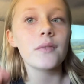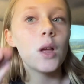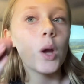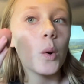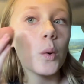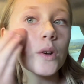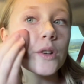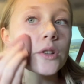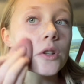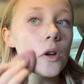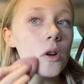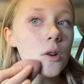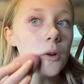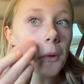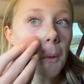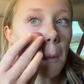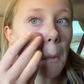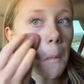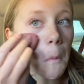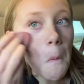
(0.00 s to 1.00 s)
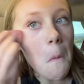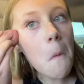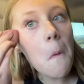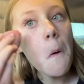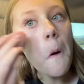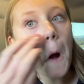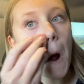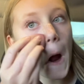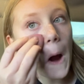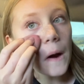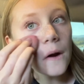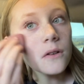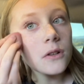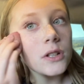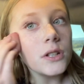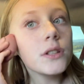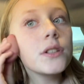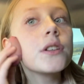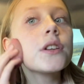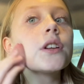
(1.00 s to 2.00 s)
we're still, I
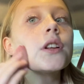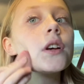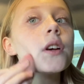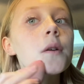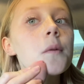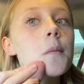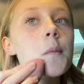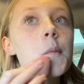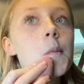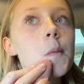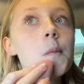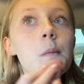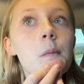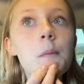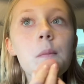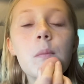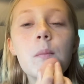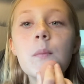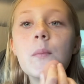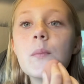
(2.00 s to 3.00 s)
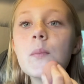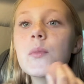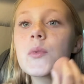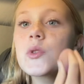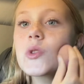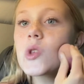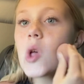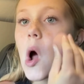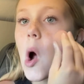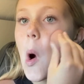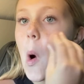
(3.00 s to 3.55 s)
already did it. So,